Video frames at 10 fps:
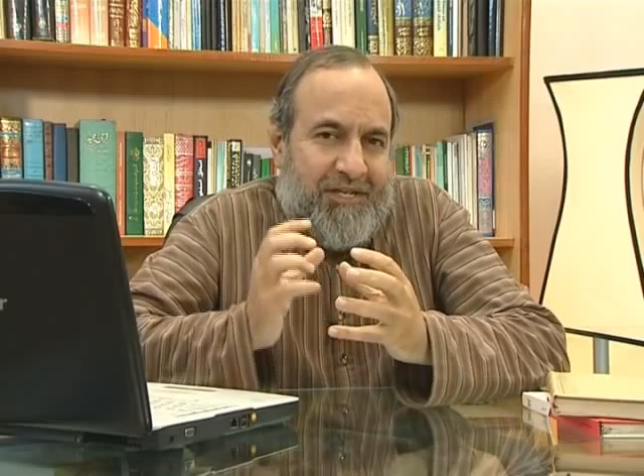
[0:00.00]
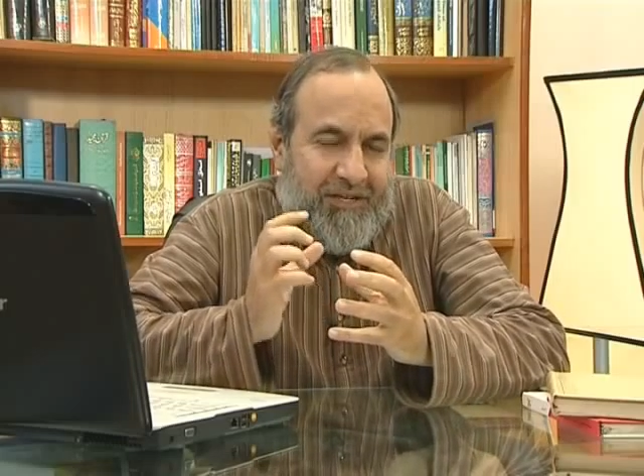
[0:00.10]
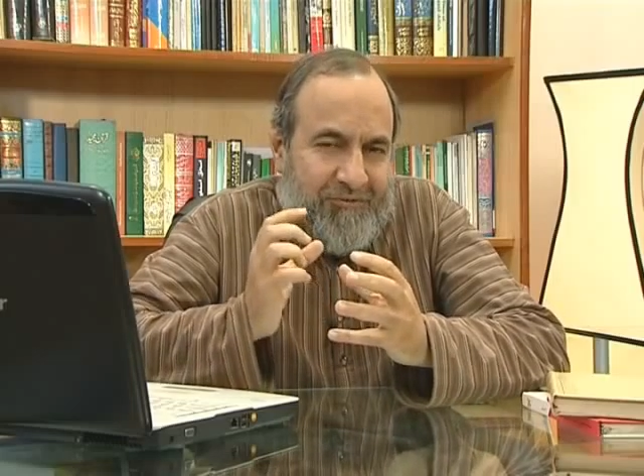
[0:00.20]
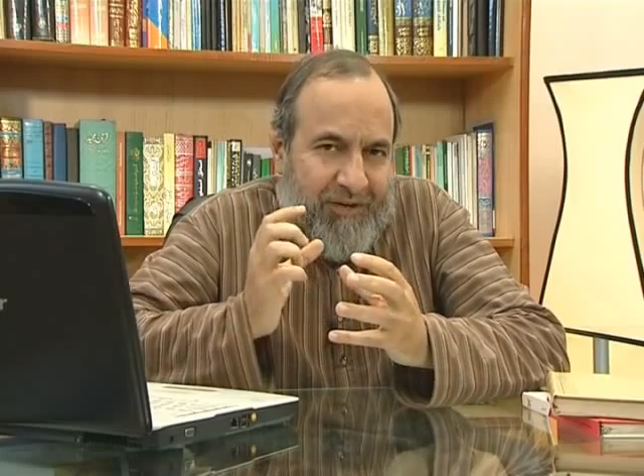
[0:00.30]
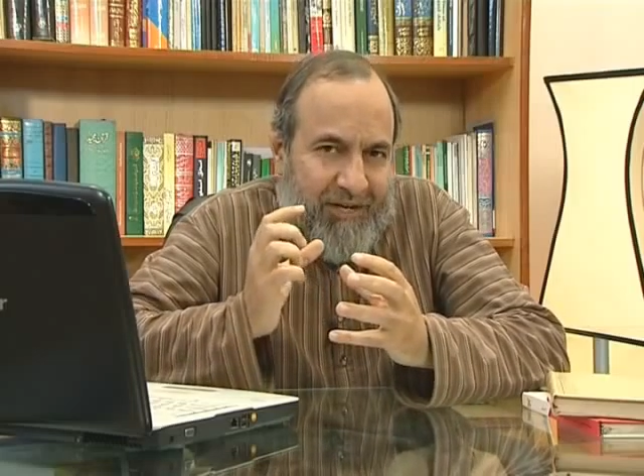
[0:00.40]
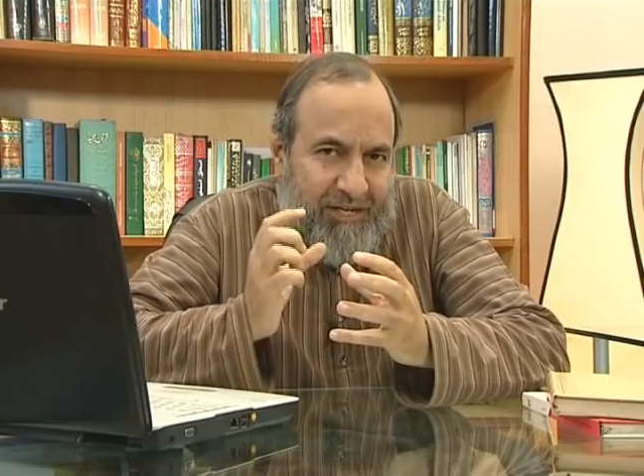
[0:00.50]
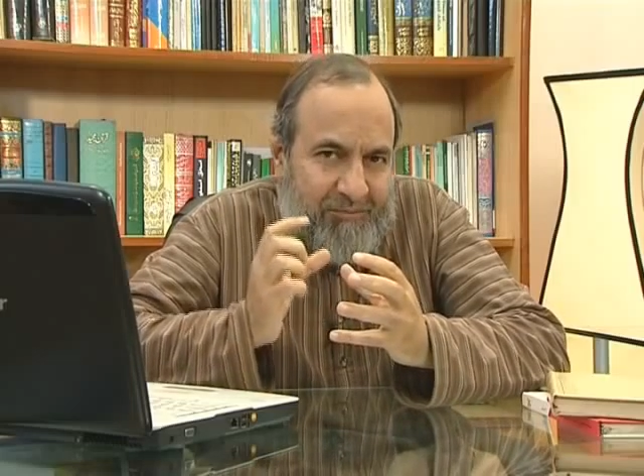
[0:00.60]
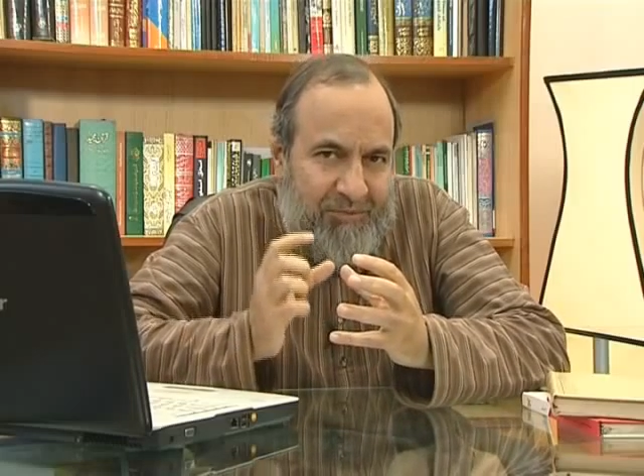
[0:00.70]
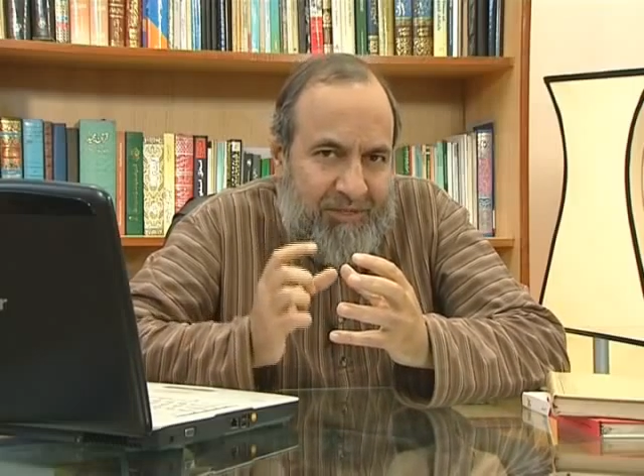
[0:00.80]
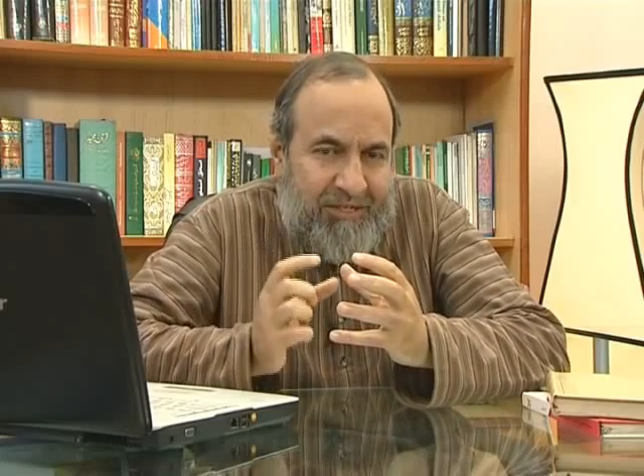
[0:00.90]
If I
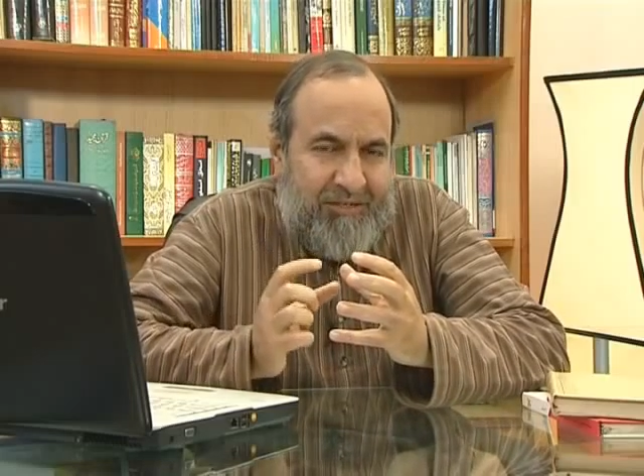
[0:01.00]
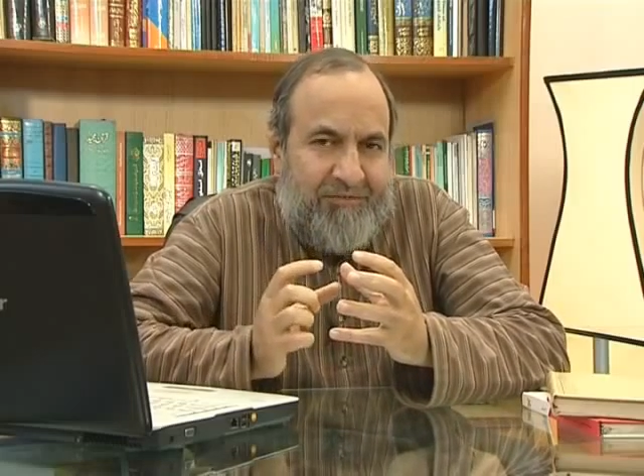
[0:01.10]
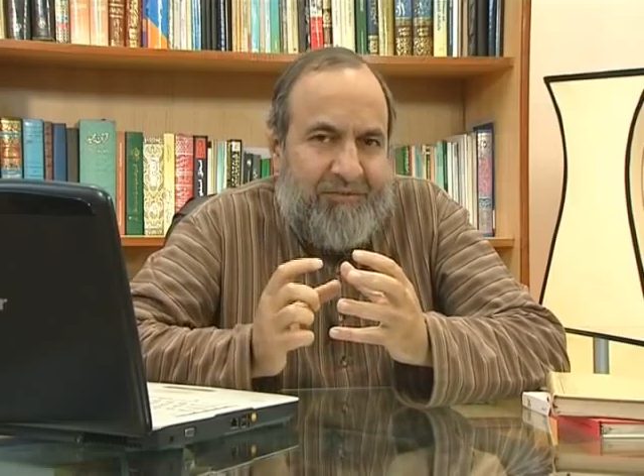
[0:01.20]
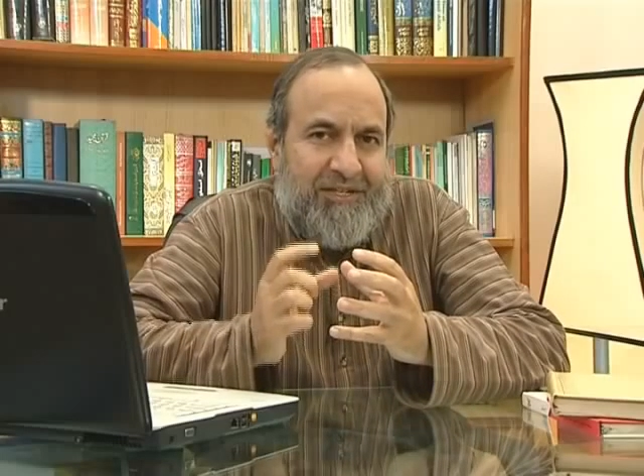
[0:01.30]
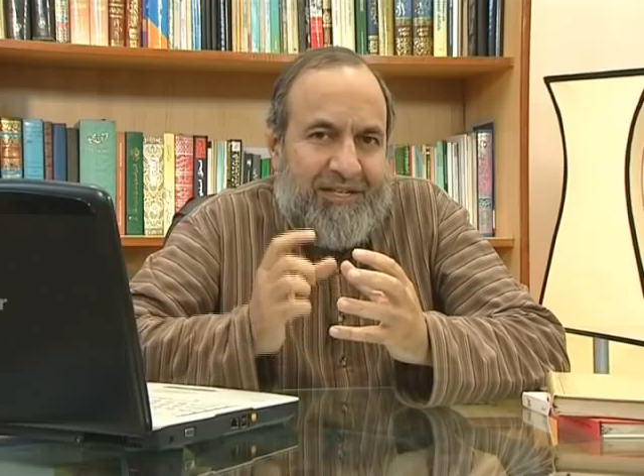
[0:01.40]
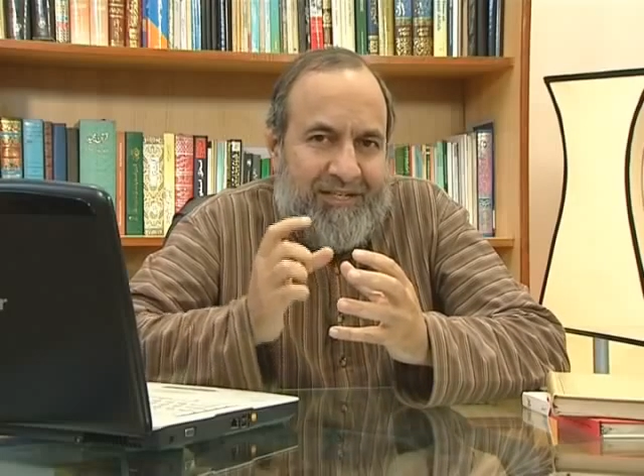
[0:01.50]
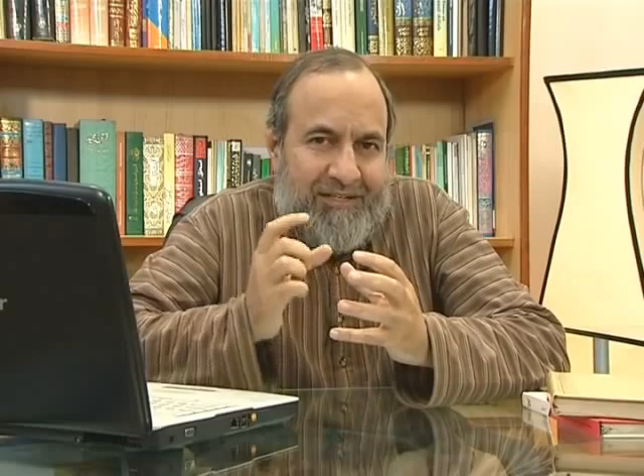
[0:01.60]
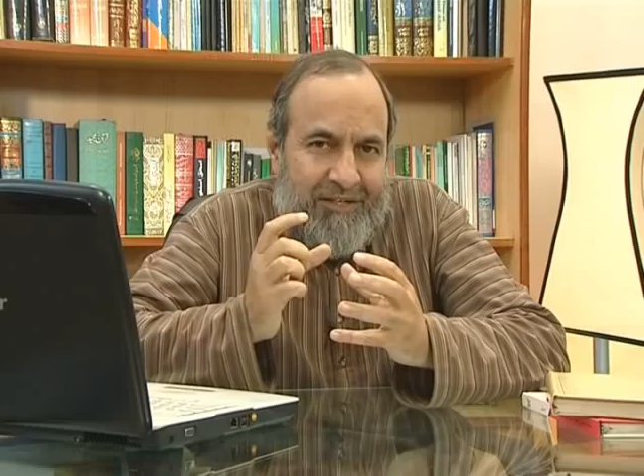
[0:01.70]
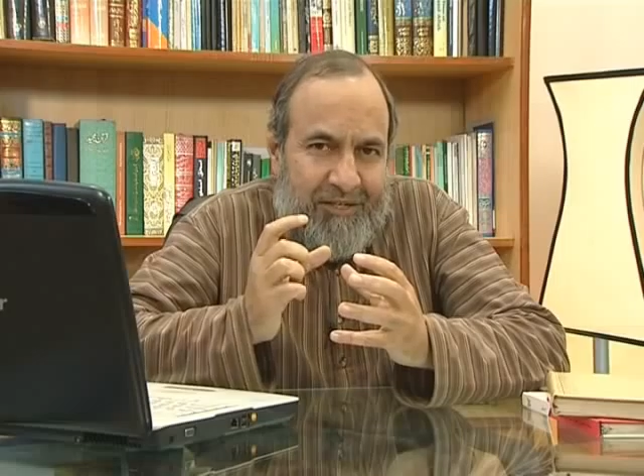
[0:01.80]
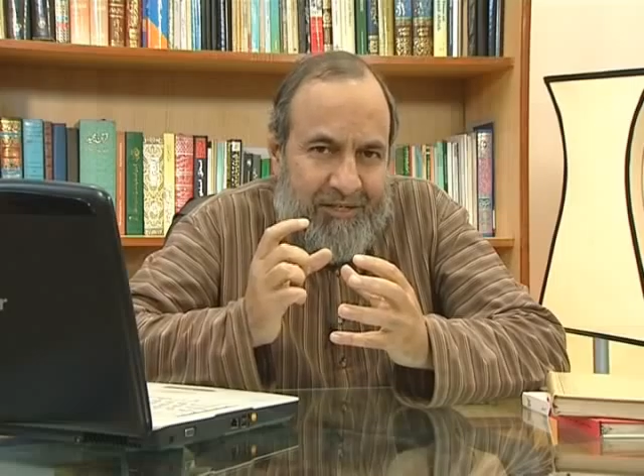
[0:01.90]
believe in
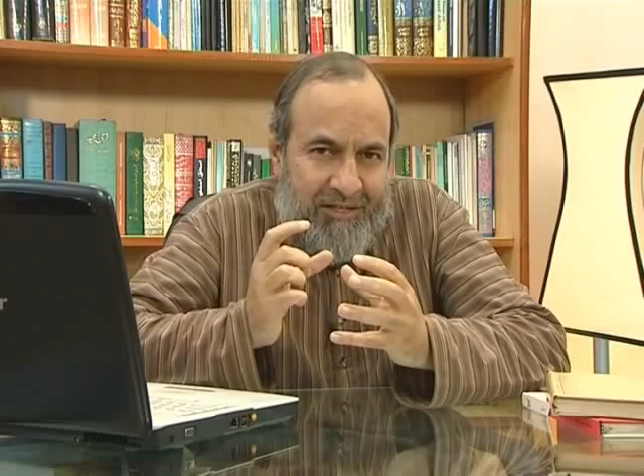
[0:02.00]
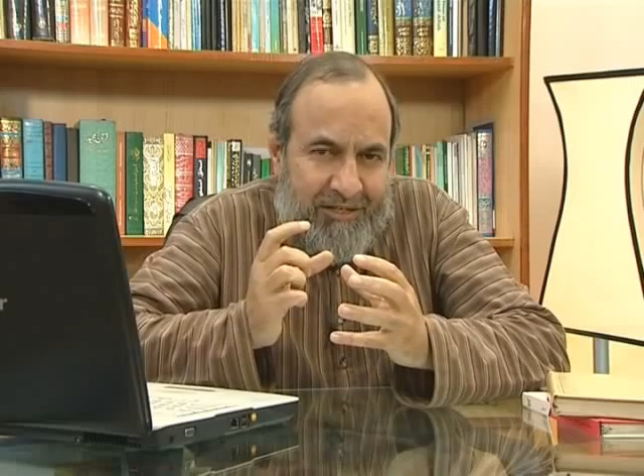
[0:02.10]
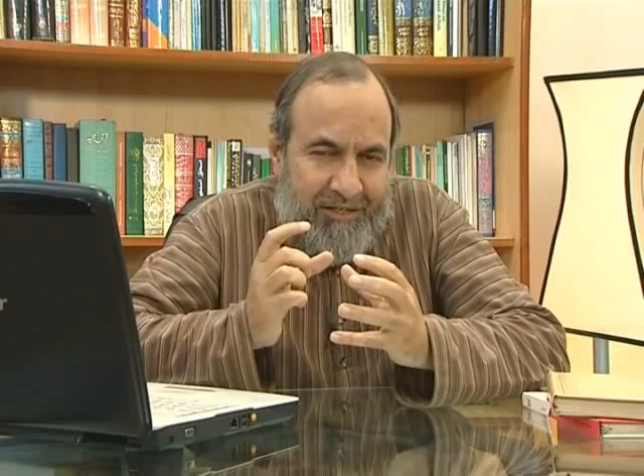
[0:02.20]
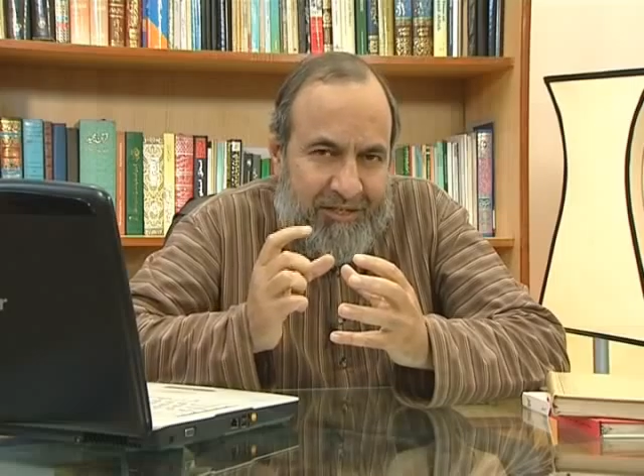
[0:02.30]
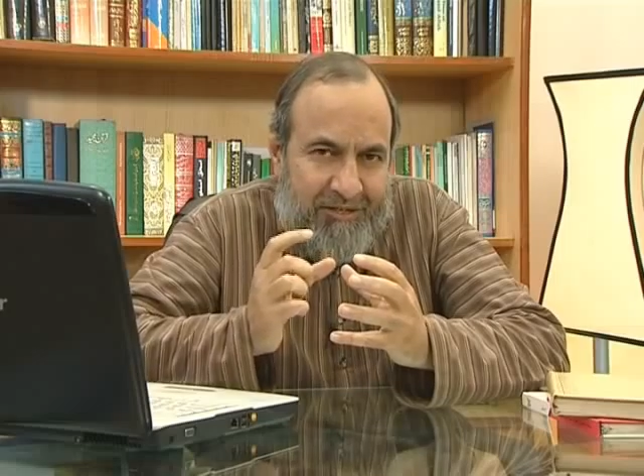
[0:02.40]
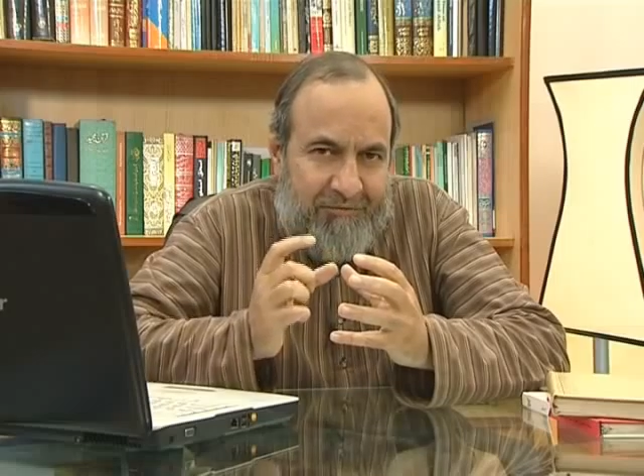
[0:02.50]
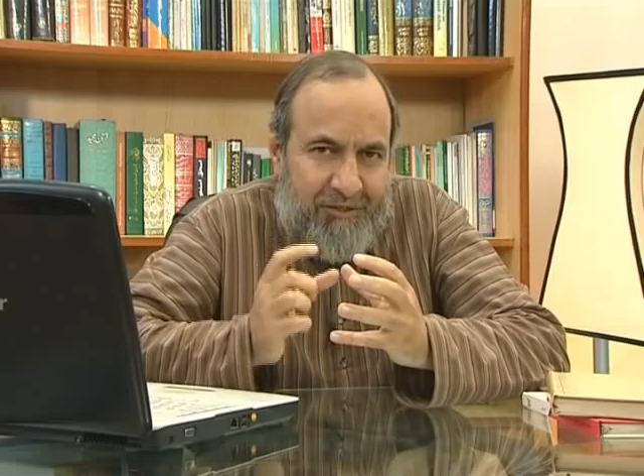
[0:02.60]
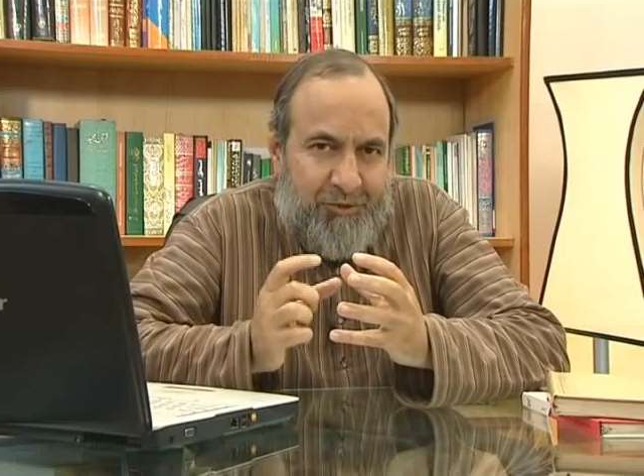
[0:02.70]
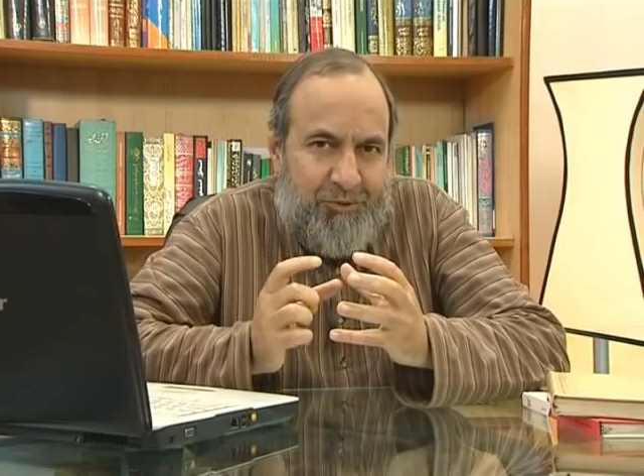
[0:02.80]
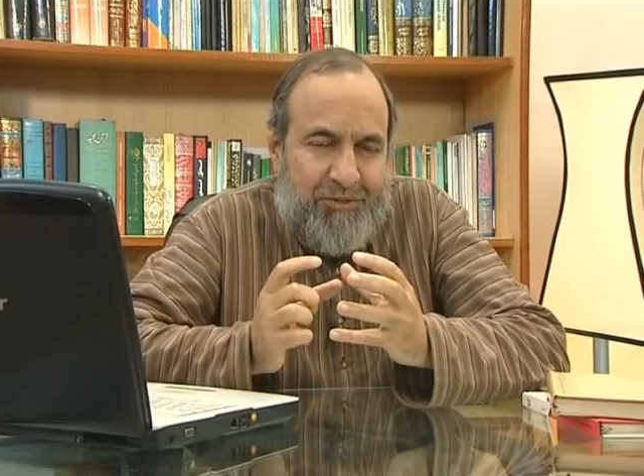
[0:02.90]
an
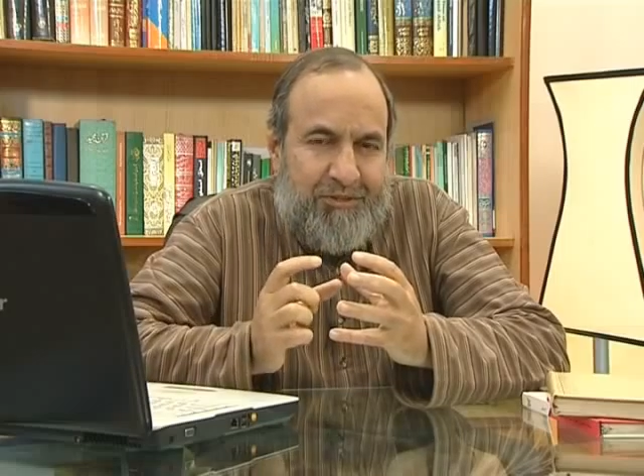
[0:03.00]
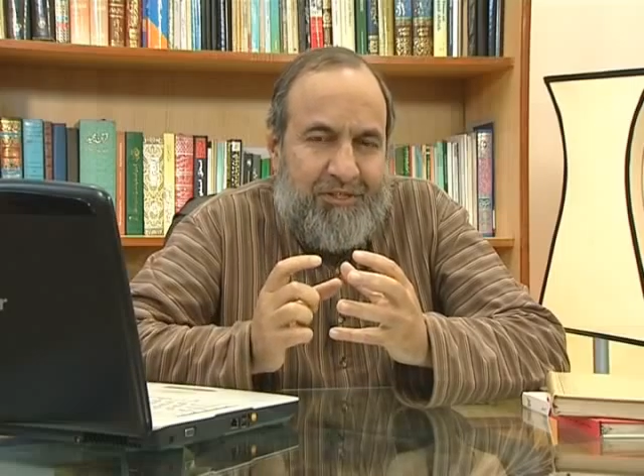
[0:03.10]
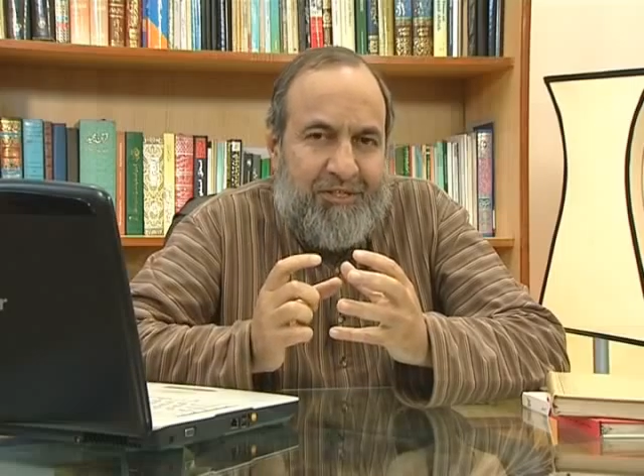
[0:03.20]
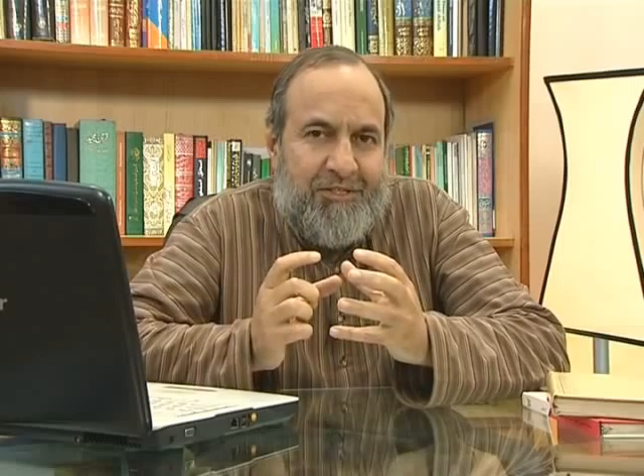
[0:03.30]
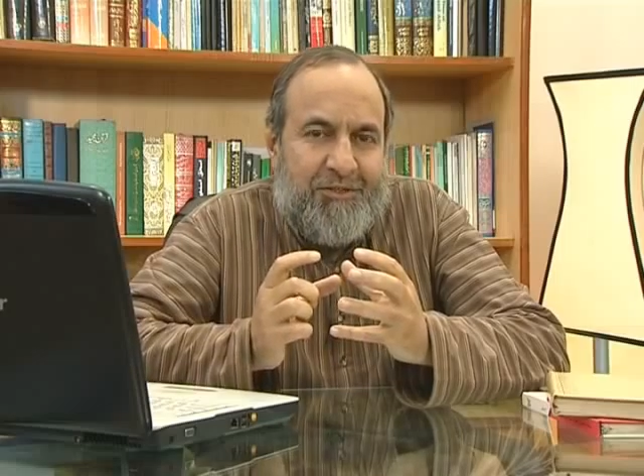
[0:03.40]
individual